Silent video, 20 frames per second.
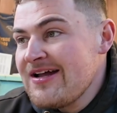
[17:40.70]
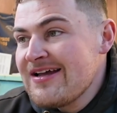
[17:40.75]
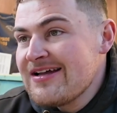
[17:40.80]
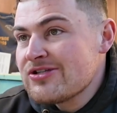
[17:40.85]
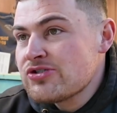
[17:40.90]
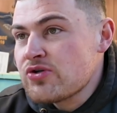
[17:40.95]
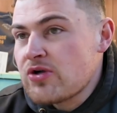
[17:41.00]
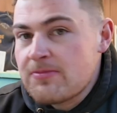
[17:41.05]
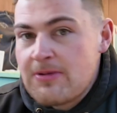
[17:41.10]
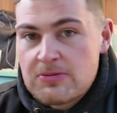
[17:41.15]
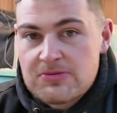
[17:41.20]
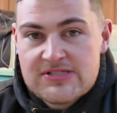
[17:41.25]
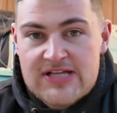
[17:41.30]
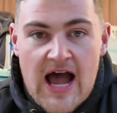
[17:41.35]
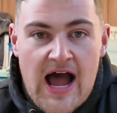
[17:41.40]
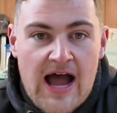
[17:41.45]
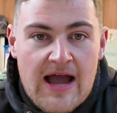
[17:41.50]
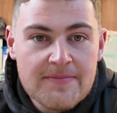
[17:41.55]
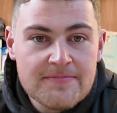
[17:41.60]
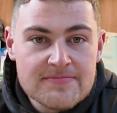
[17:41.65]
it's all about
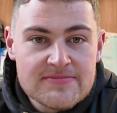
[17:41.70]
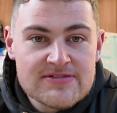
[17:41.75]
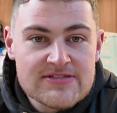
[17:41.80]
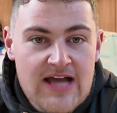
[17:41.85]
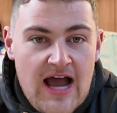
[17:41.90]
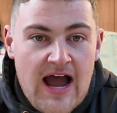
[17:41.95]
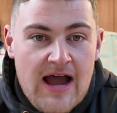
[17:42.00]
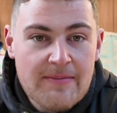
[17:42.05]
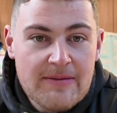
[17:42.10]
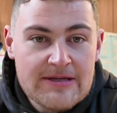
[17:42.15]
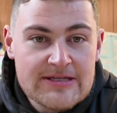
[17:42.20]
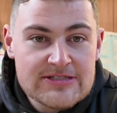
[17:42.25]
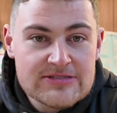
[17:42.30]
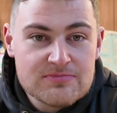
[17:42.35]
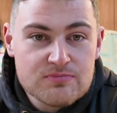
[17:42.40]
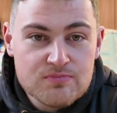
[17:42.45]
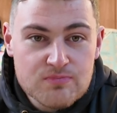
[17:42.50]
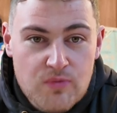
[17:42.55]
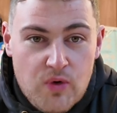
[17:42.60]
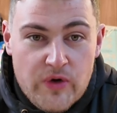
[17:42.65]
time. Time is
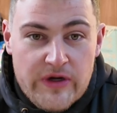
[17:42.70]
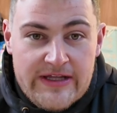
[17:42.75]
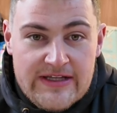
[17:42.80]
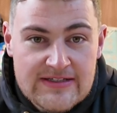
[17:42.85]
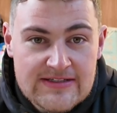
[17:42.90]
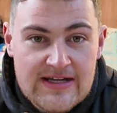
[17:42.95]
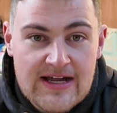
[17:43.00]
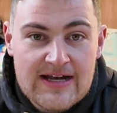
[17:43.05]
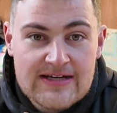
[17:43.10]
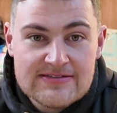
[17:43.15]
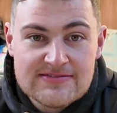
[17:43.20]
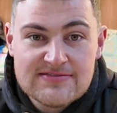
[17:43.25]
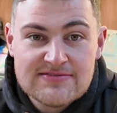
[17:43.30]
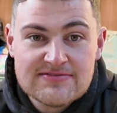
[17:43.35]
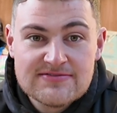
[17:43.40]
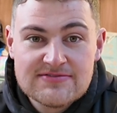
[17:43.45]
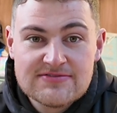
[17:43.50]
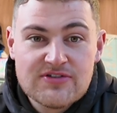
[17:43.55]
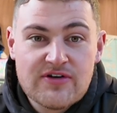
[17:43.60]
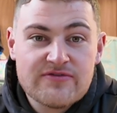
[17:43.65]
money, and
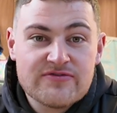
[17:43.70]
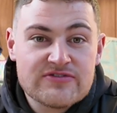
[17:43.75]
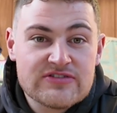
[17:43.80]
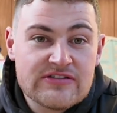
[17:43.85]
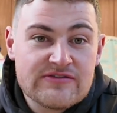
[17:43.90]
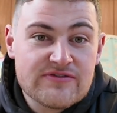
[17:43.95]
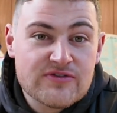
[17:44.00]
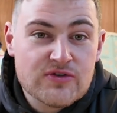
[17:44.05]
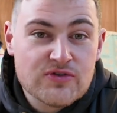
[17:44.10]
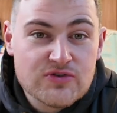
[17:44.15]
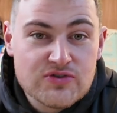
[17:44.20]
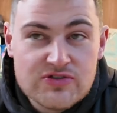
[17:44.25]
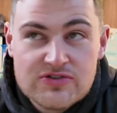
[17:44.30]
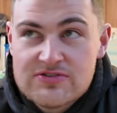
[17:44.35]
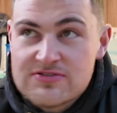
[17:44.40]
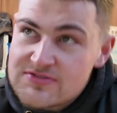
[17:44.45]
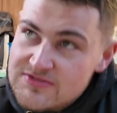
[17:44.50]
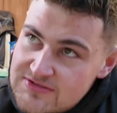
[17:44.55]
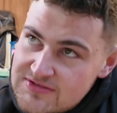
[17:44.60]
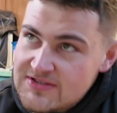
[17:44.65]
obviously for us,
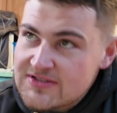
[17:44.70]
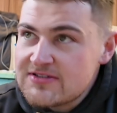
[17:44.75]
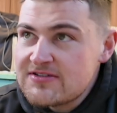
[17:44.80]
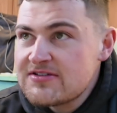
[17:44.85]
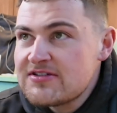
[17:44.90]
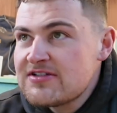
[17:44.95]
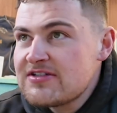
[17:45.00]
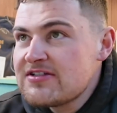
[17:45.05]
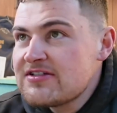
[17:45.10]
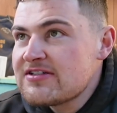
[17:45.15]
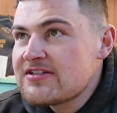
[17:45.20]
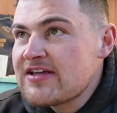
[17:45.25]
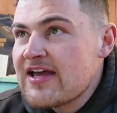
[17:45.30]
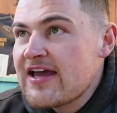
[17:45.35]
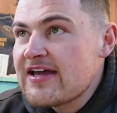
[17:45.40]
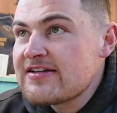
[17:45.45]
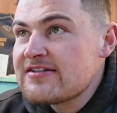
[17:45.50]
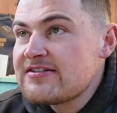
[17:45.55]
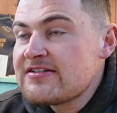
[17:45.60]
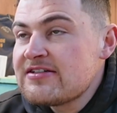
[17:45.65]
yeah,
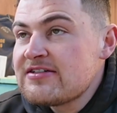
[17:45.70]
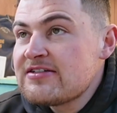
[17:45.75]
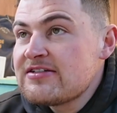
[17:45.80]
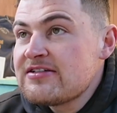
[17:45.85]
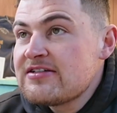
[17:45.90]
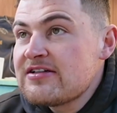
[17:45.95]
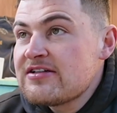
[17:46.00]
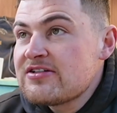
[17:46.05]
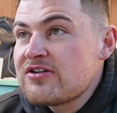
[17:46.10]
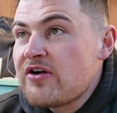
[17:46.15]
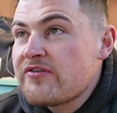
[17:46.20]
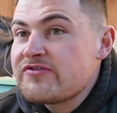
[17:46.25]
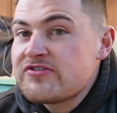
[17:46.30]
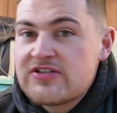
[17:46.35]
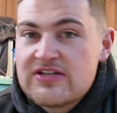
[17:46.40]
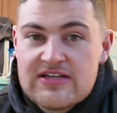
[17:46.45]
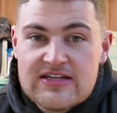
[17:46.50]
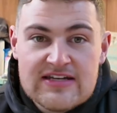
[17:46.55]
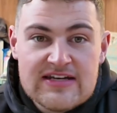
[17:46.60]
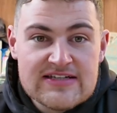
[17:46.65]

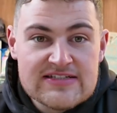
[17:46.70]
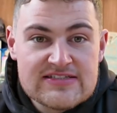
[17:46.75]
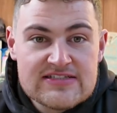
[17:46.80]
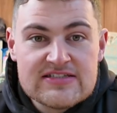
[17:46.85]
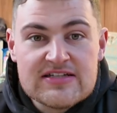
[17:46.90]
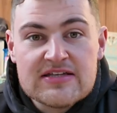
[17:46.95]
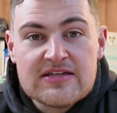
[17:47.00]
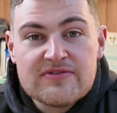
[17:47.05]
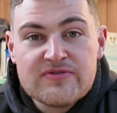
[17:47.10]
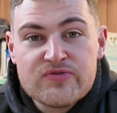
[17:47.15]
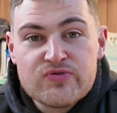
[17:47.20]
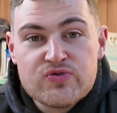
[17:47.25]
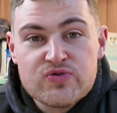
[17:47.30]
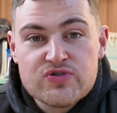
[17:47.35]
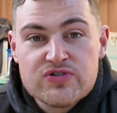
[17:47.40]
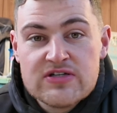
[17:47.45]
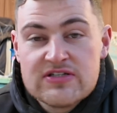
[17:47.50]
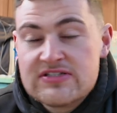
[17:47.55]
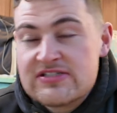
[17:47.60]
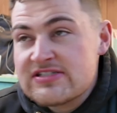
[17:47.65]
obviously it is Steve who
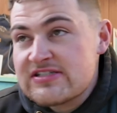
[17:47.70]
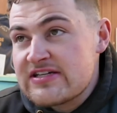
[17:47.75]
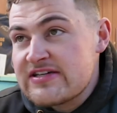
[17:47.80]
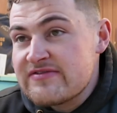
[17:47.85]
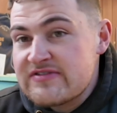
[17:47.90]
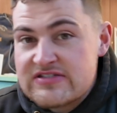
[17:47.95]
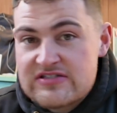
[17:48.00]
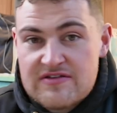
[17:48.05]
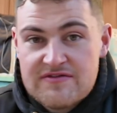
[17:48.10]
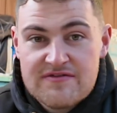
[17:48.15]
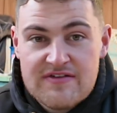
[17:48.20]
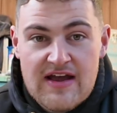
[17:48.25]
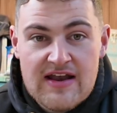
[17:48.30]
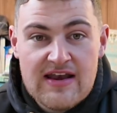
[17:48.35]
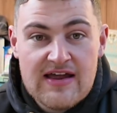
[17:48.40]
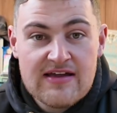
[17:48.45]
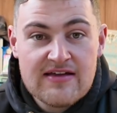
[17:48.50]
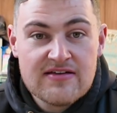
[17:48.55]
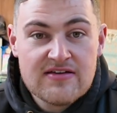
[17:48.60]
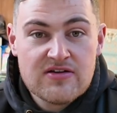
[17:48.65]
does it, and Steve is the
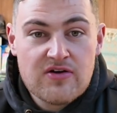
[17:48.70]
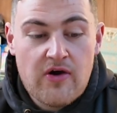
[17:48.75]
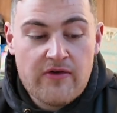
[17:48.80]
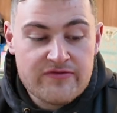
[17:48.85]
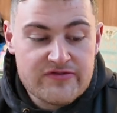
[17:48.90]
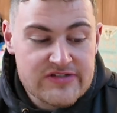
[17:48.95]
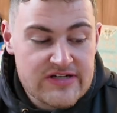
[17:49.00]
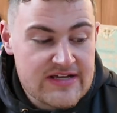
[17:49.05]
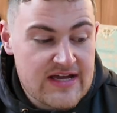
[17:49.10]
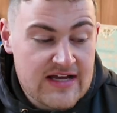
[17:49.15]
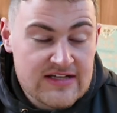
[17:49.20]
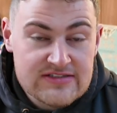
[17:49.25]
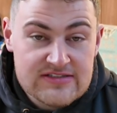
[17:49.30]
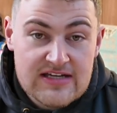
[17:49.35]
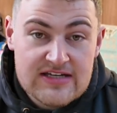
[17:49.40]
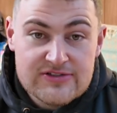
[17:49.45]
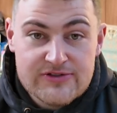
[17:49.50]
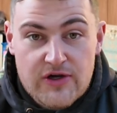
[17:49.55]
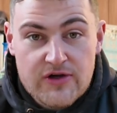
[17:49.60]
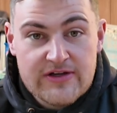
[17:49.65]
fettler. Obviously he
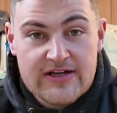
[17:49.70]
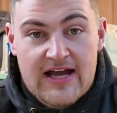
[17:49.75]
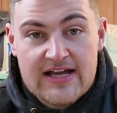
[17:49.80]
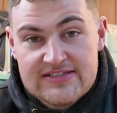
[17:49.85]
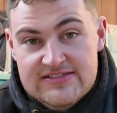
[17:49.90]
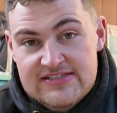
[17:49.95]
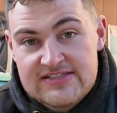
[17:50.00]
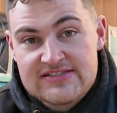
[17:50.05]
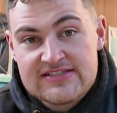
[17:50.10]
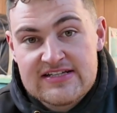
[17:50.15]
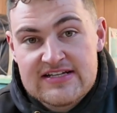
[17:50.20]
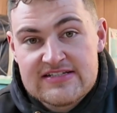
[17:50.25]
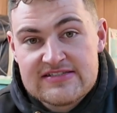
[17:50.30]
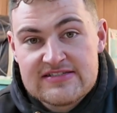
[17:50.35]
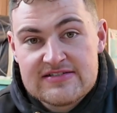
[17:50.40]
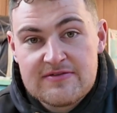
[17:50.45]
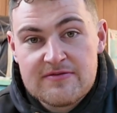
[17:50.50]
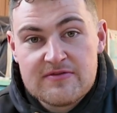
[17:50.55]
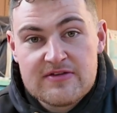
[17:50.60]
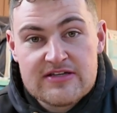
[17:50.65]
has got castings there
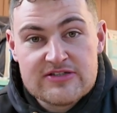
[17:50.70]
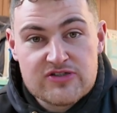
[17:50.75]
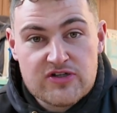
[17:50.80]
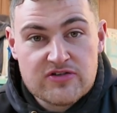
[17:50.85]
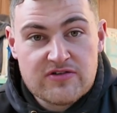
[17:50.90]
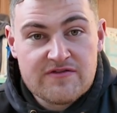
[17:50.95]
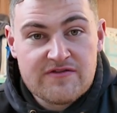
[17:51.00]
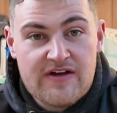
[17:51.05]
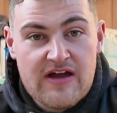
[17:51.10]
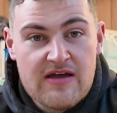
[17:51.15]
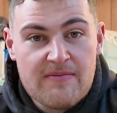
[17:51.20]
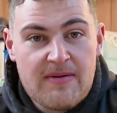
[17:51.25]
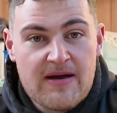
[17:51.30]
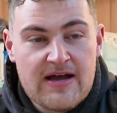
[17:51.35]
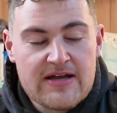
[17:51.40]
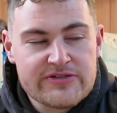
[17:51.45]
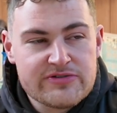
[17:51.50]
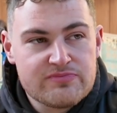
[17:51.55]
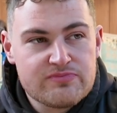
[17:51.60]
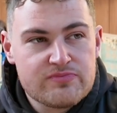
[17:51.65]
too, he's got the fire
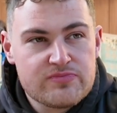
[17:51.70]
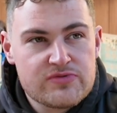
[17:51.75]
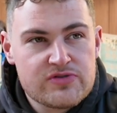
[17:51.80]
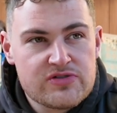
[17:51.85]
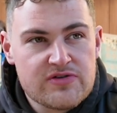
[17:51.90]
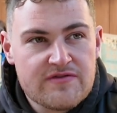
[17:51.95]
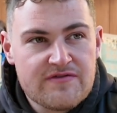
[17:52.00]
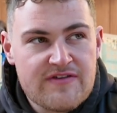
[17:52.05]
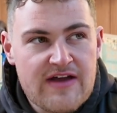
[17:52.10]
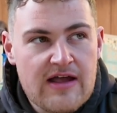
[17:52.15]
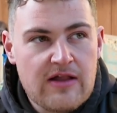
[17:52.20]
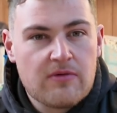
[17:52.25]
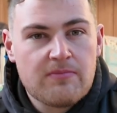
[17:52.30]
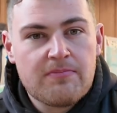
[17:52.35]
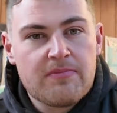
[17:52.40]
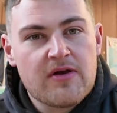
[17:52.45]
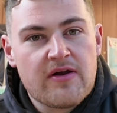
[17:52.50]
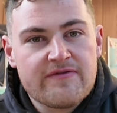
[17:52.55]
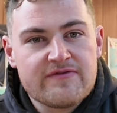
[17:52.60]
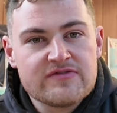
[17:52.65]
bars to fettle,
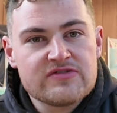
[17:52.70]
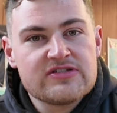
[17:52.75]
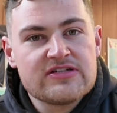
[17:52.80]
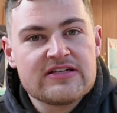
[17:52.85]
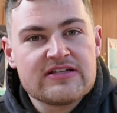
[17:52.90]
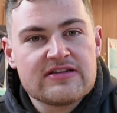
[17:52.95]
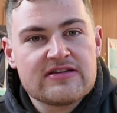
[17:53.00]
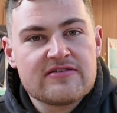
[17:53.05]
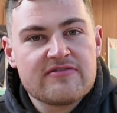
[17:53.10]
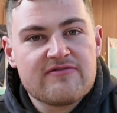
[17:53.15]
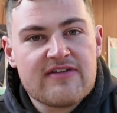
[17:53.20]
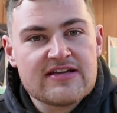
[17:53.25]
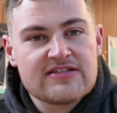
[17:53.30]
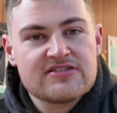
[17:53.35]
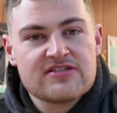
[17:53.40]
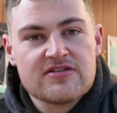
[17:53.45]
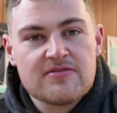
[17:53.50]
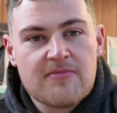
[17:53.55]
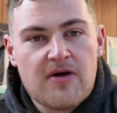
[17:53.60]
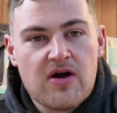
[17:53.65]
but obviously the
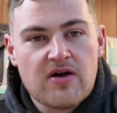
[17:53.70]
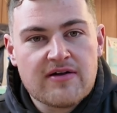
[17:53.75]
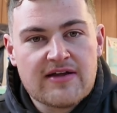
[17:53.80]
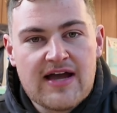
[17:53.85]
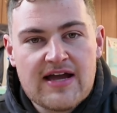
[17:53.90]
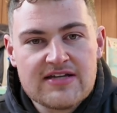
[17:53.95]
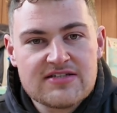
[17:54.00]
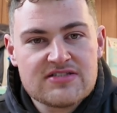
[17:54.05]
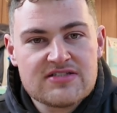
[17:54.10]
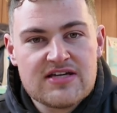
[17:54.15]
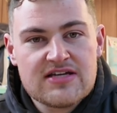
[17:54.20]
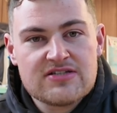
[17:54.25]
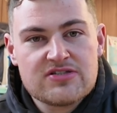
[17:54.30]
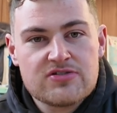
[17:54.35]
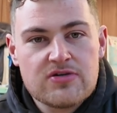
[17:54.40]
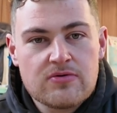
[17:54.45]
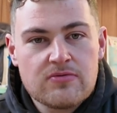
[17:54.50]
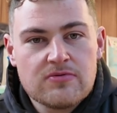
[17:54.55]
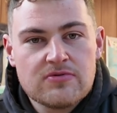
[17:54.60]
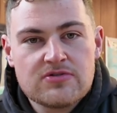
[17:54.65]
rest of them aren't cast yet,
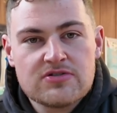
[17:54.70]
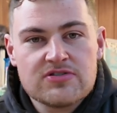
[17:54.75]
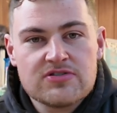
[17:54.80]
so